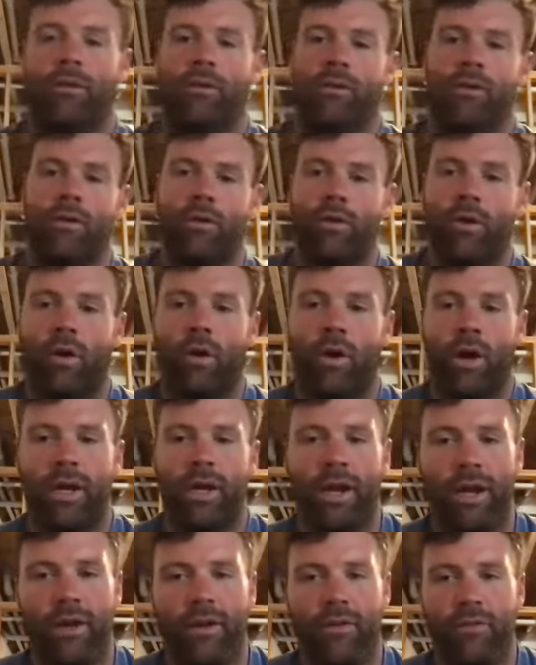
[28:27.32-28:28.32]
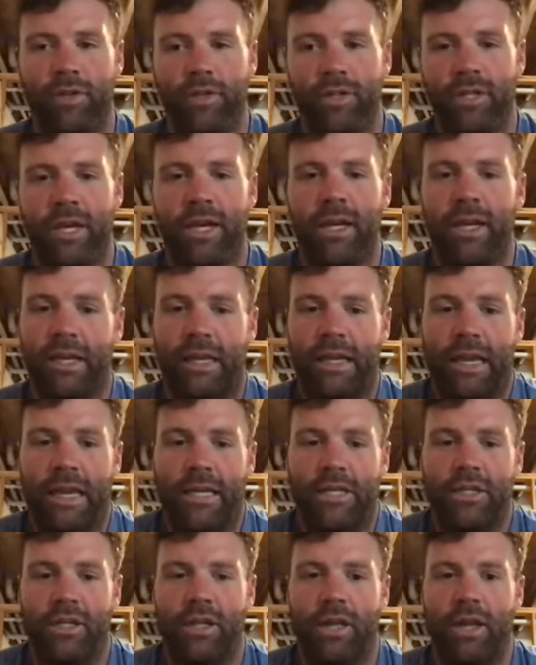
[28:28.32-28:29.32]
I kind of
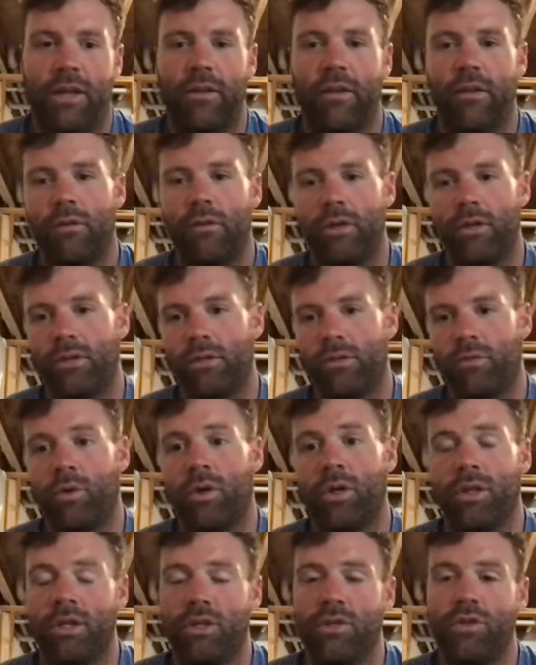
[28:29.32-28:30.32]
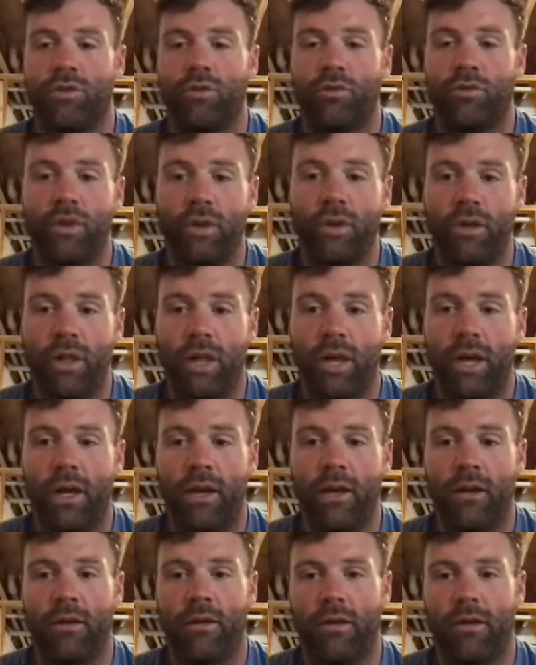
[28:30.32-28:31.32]
gauge it like, this is what this should feel
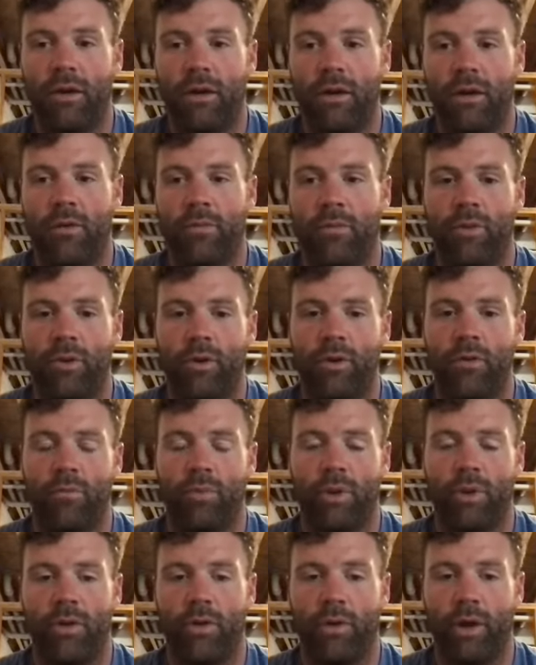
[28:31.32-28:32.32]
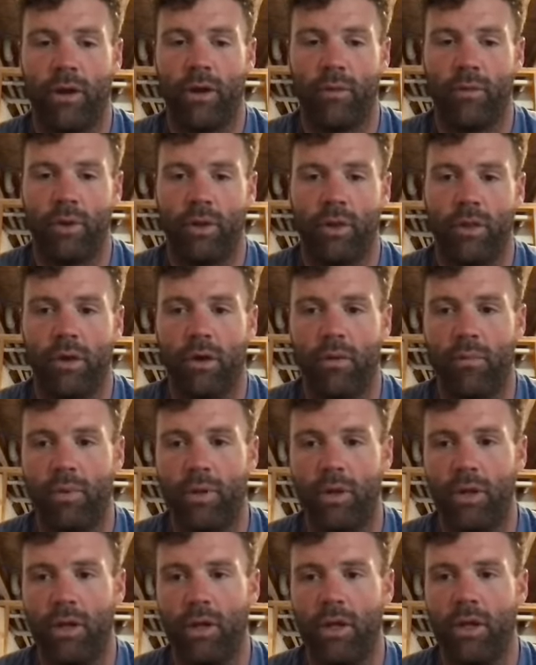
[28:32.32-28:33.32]
like. I've played around with
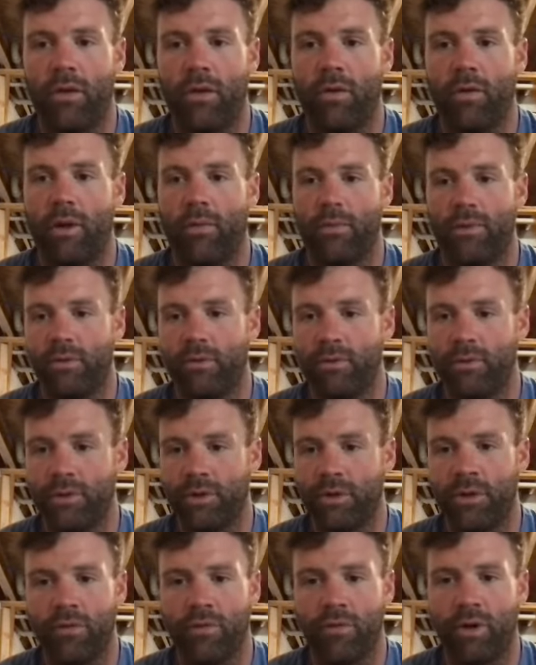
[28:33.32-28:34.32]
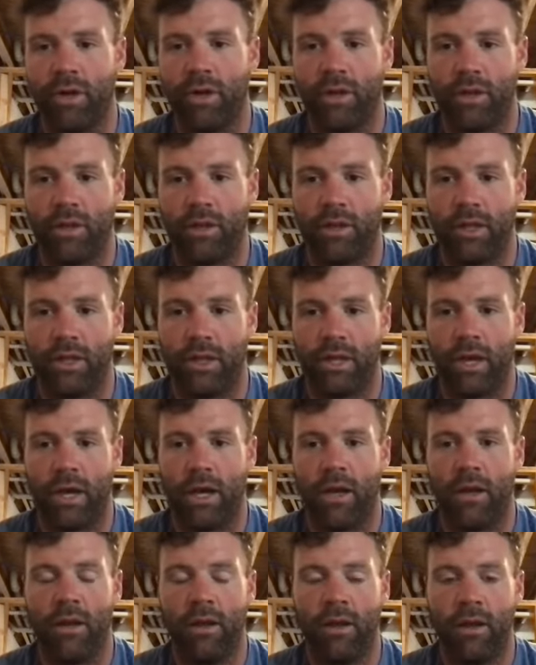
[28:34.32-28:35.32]
RPE or reps in reserve or anything like
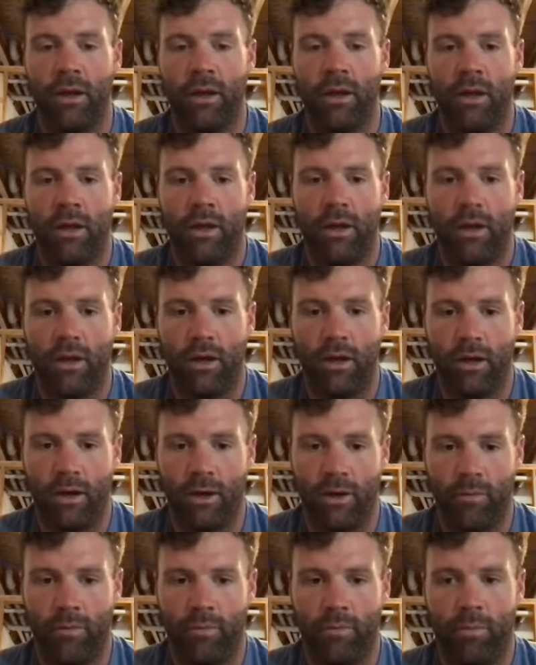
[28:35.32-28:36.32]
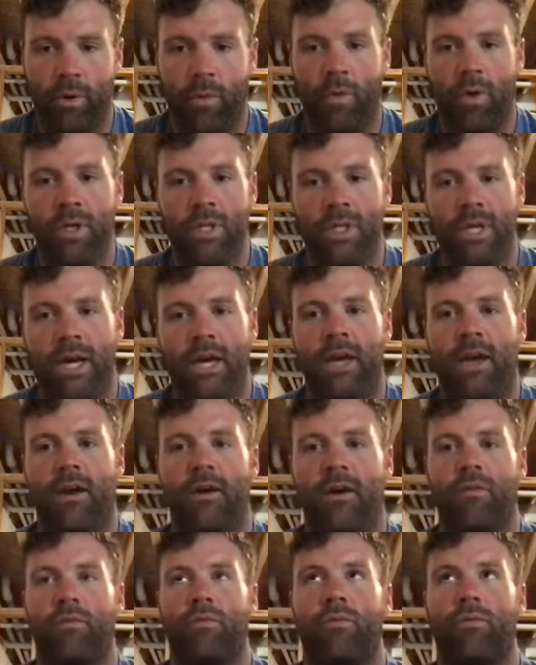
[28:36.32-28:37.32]
that. But once I
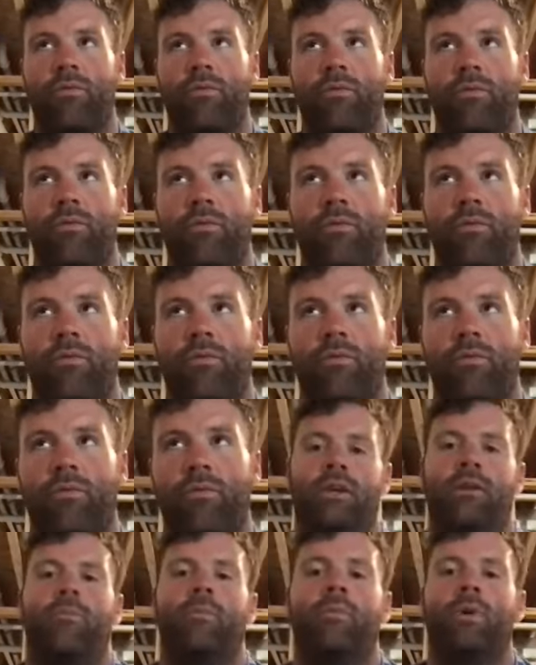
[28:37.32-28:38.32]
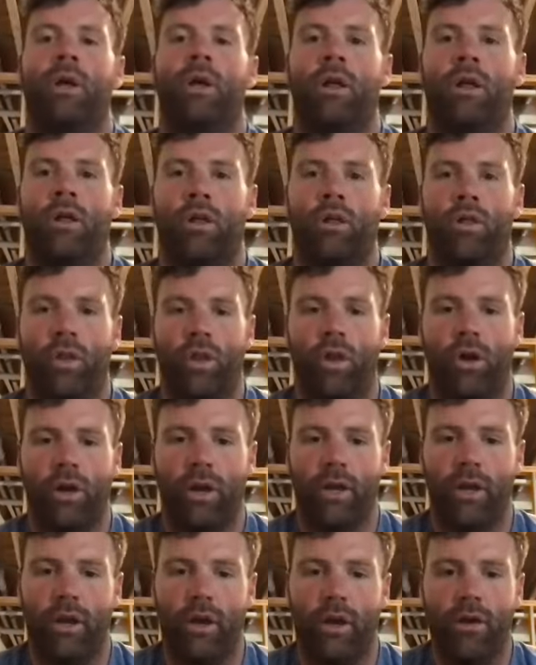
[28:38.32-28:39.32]
have trained a team
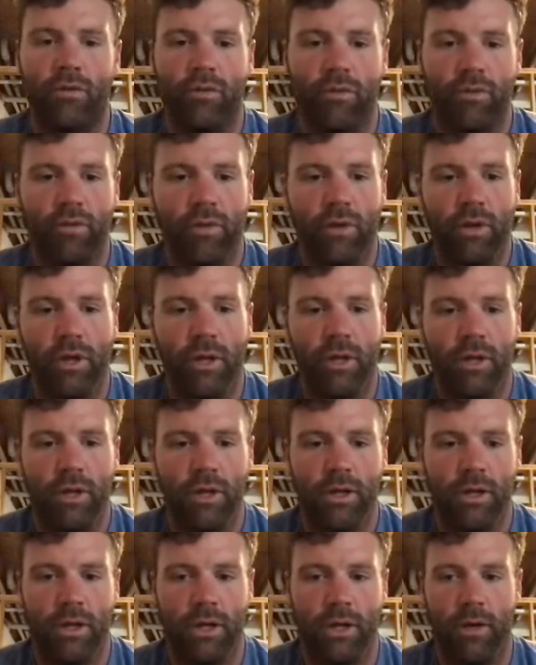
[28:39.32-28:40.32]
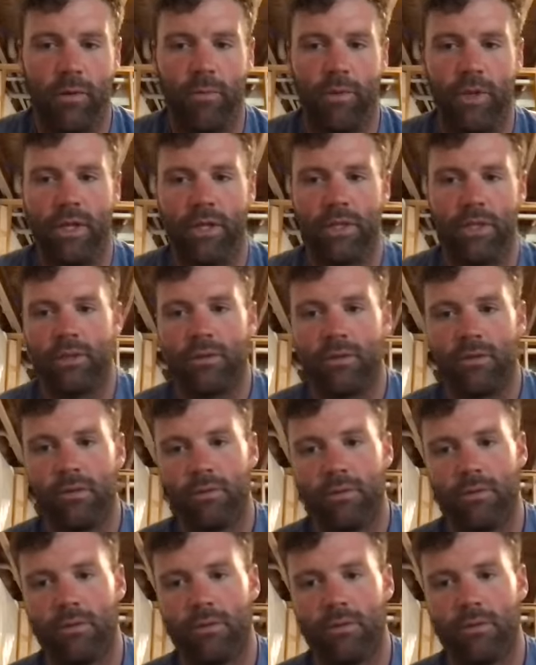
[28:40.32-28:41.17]
long enough, it's